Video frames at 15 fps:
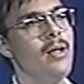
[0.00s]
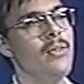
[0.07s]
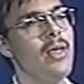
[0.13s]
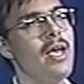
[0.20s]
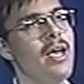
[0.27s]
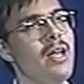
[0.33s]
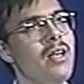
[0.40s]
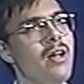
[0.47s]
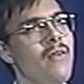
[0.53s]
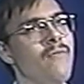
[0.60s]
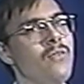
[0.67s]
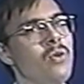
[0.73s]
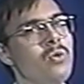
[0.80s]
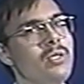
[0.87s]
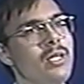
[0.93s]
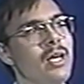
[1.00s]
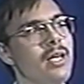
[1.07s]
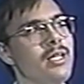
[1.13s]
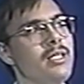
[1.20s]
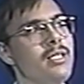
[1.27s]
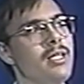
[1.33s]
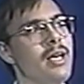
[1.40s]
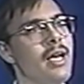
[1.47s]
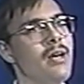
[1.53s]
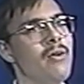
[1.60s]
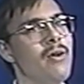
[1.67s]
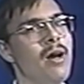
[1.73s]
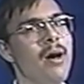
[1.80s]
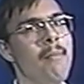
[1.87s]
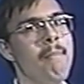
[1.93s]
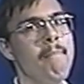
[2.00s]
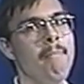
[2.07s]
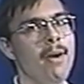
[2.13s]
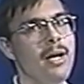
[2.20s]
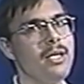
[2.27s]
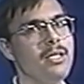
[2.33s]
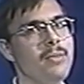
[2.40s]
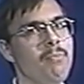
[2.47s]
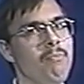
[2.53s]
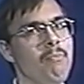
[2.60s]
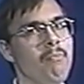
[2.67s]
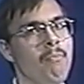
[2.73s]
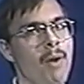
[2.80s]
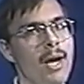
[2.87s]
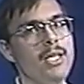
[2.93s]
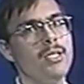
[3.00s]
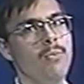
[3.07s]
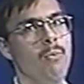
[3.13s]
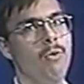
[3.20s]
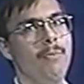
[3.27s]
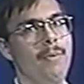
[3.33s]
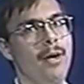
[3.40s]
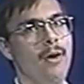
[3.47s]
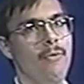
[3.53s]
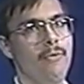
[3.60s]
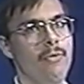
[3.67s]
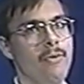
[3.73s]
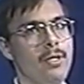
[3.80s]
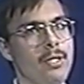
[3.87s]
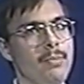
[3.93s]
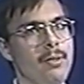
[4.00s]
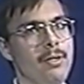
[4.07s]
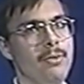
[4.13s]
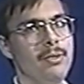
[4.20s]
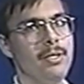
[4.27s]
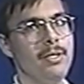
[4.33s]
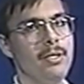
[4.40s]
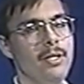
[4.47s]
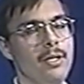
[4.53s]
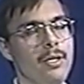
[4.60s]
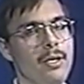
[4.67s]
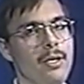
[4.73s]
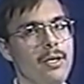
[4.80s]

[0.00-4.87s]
And then a few seconds later, a much more powerful explosion